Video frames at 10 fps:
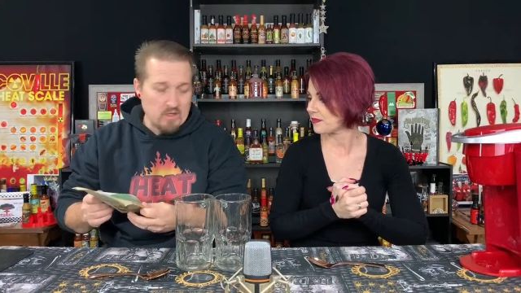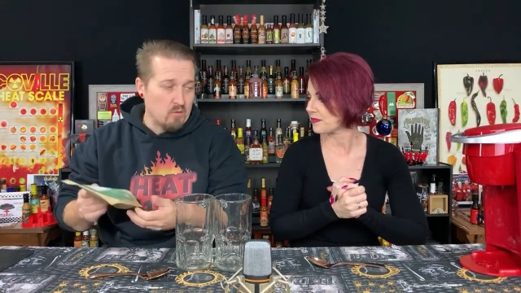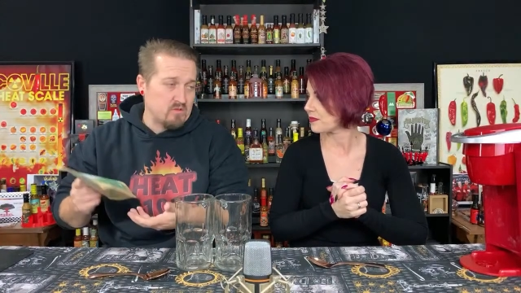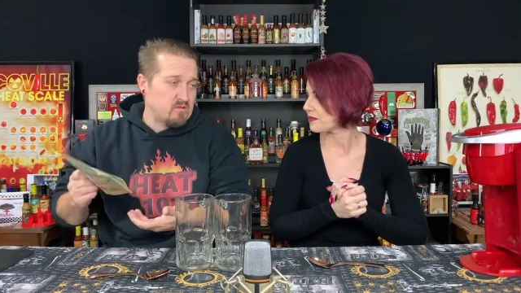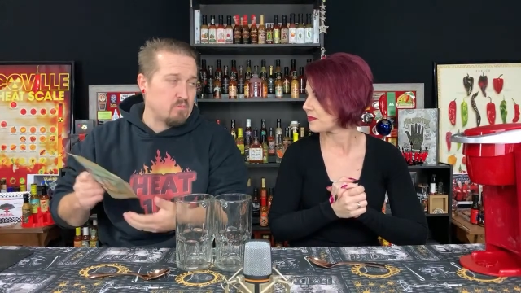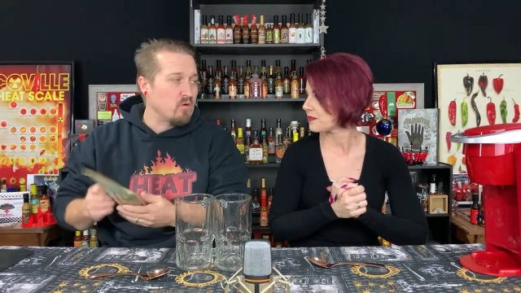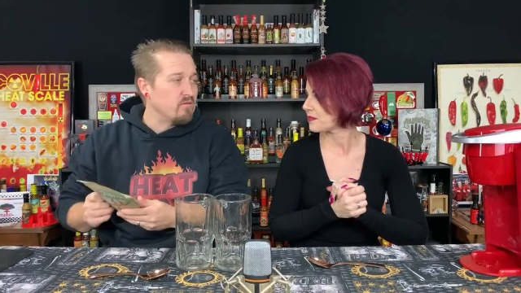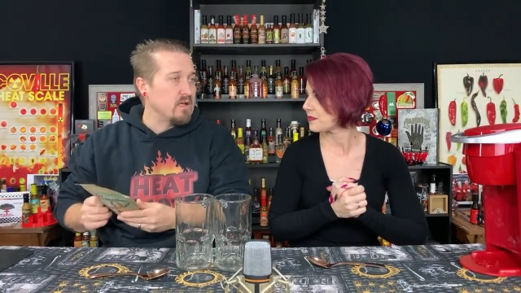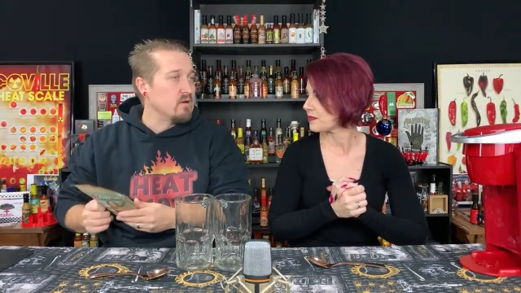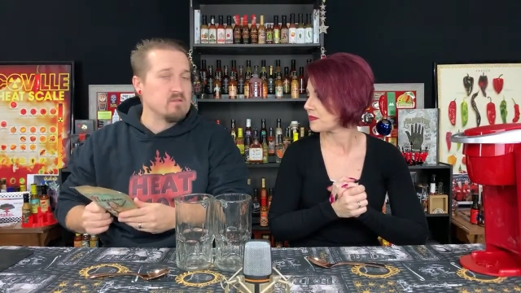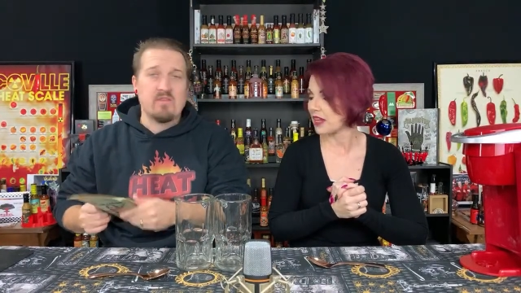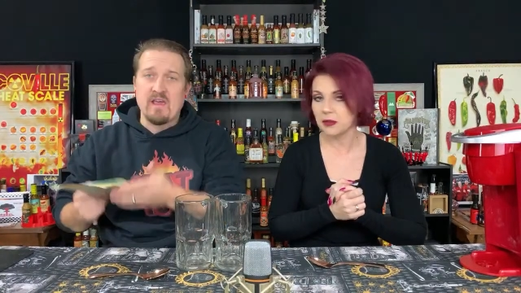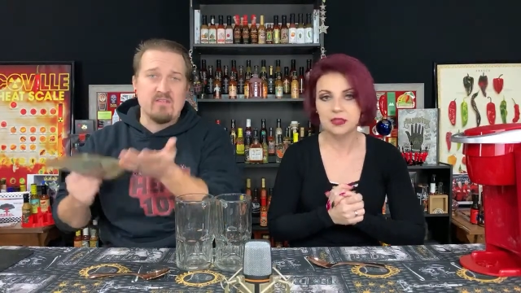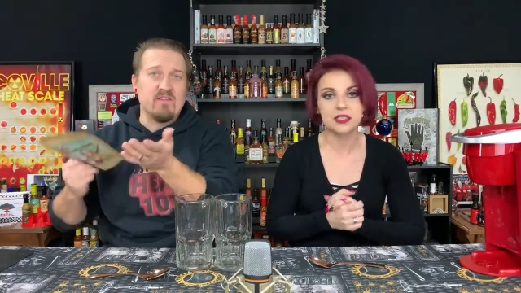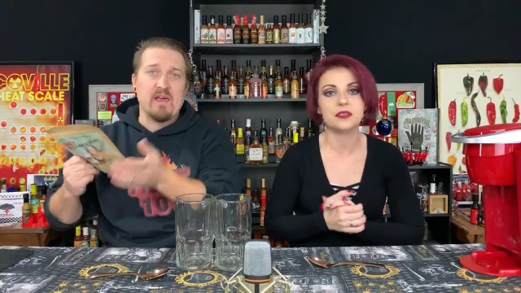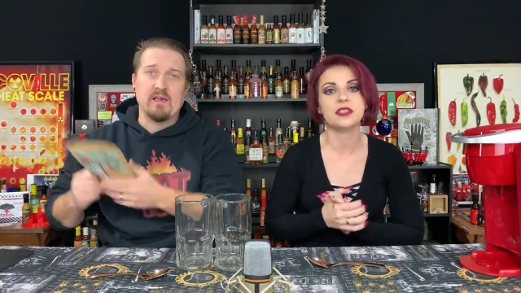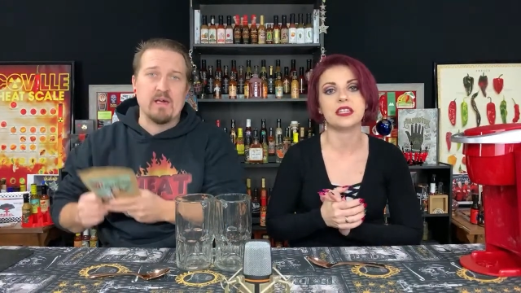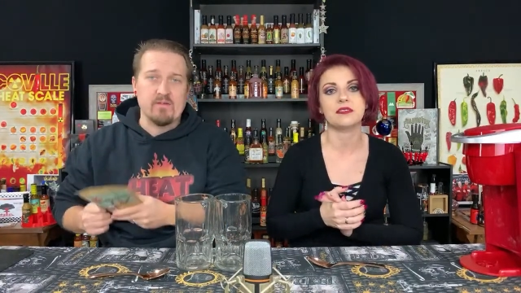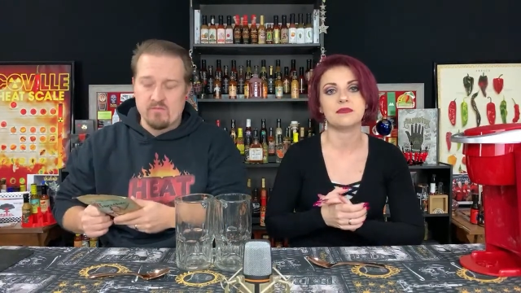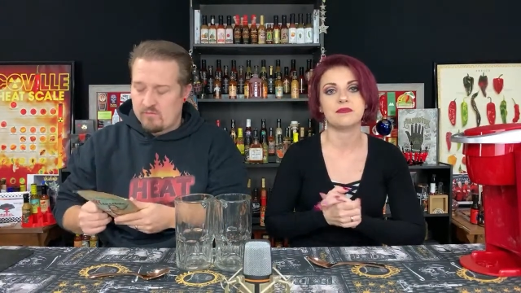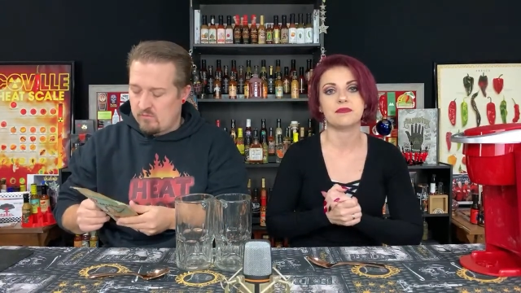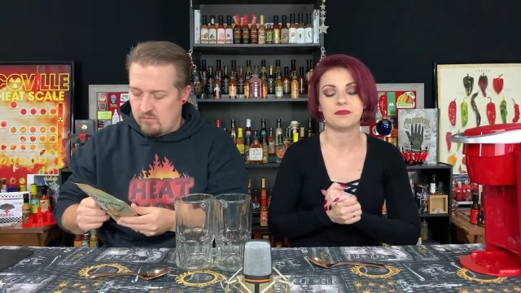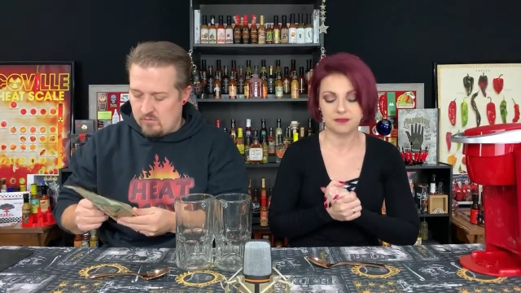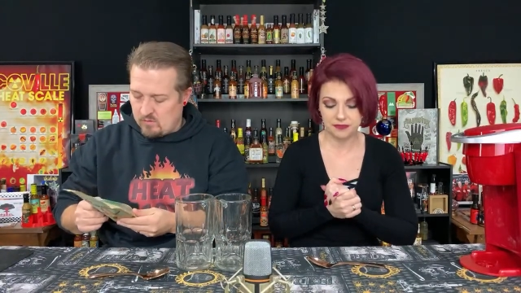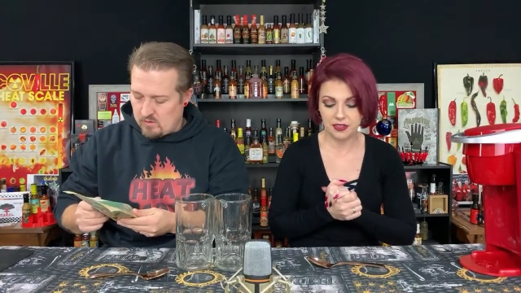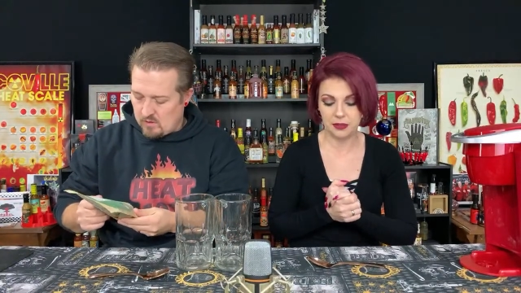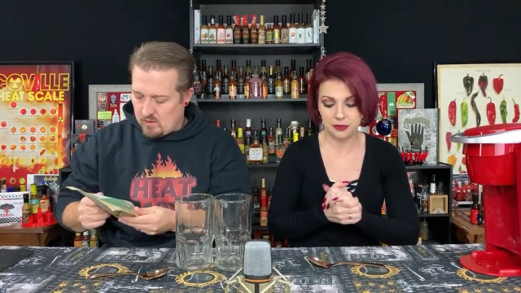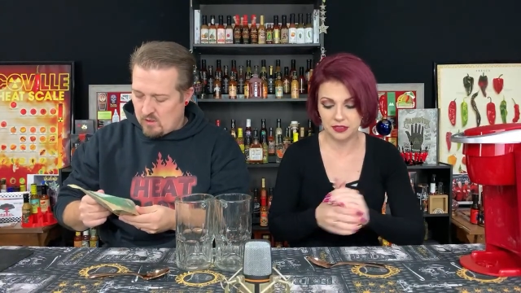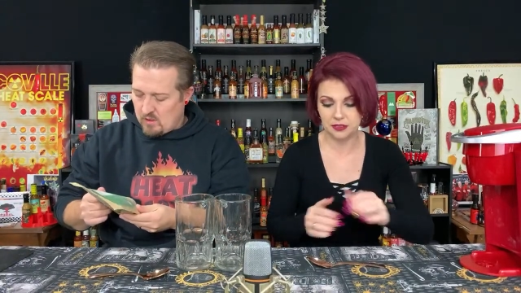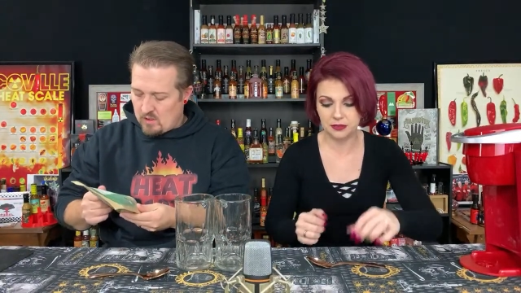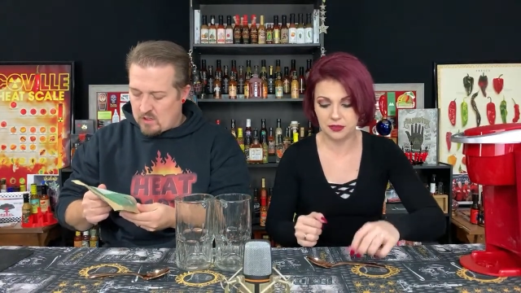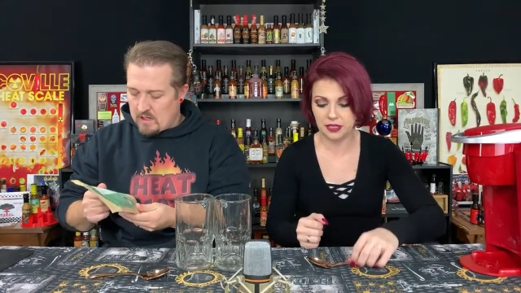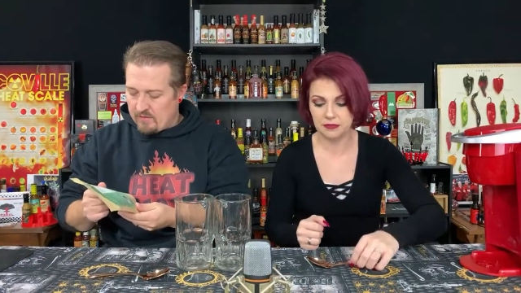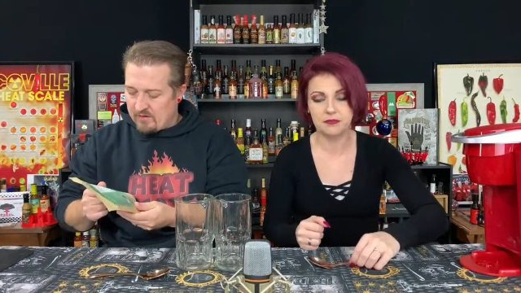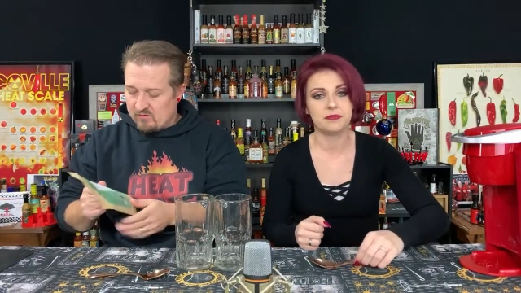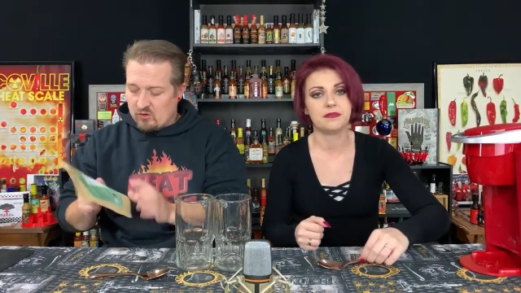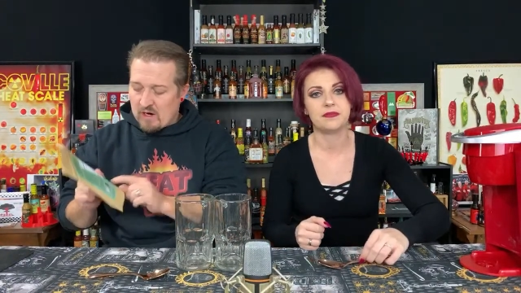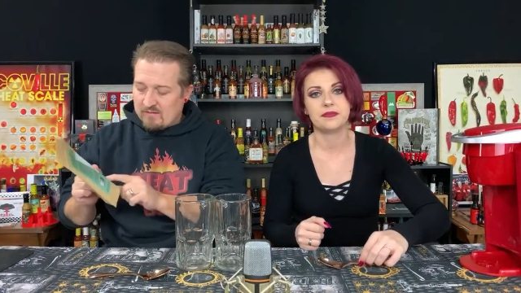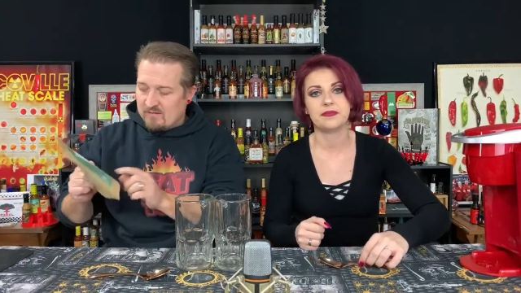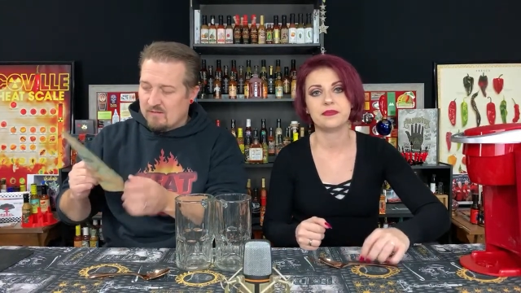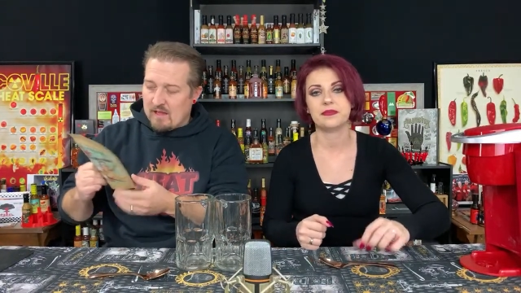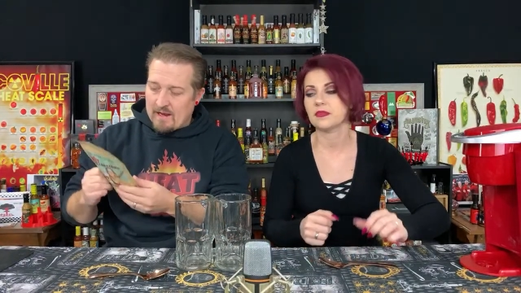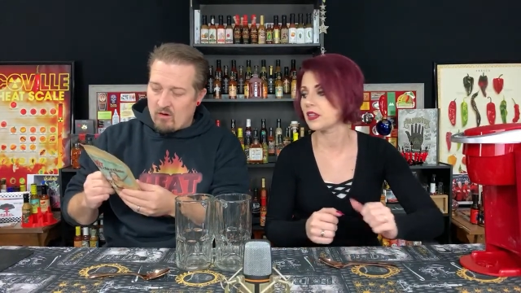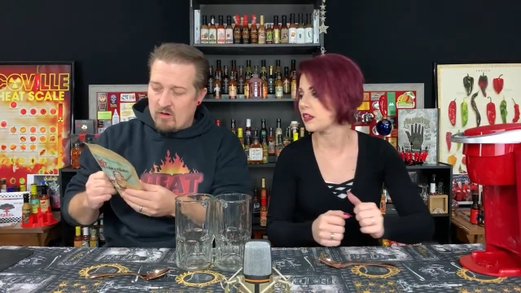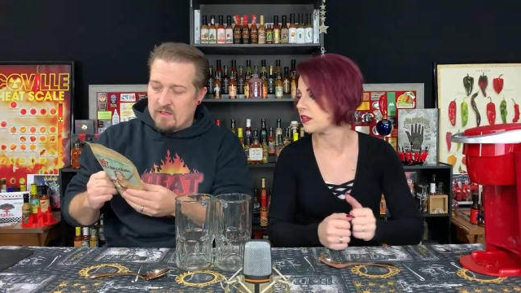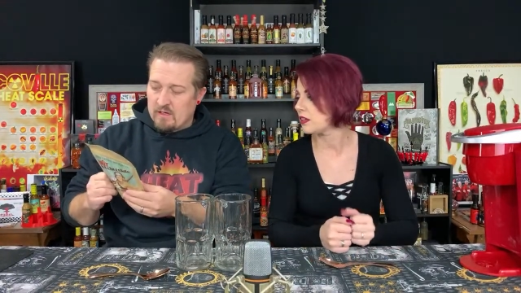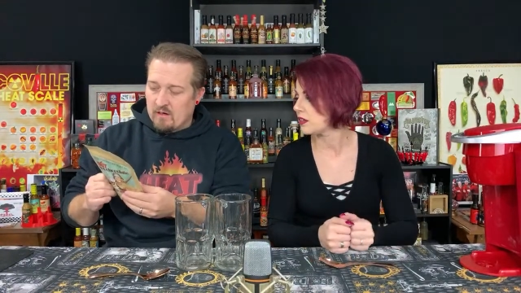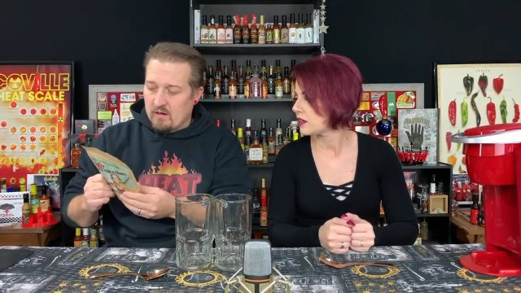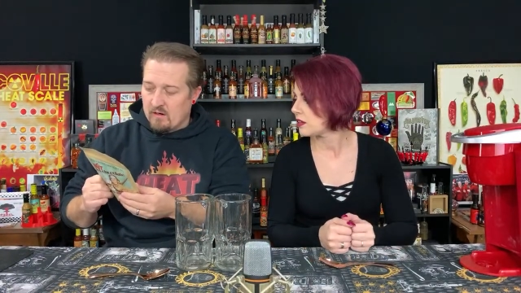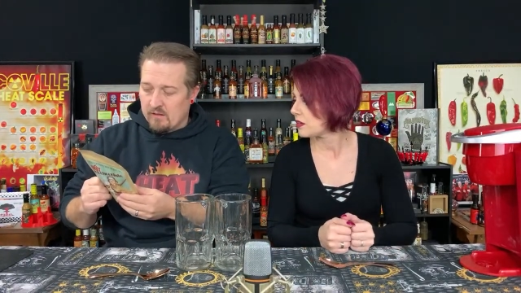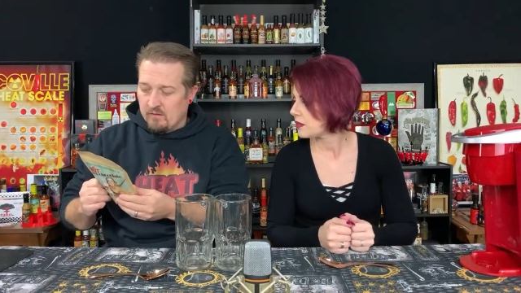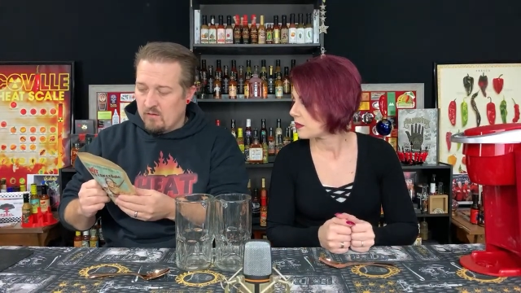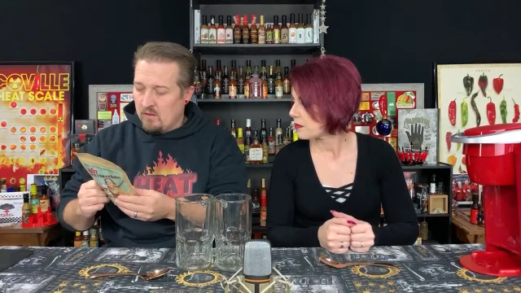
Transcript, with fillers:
Speaker 1: always support veterans. Think Absolutely. of that, guys.
Speaker 2: Absolutely. Uh,
Speaker 1: there's a crisis line on here, and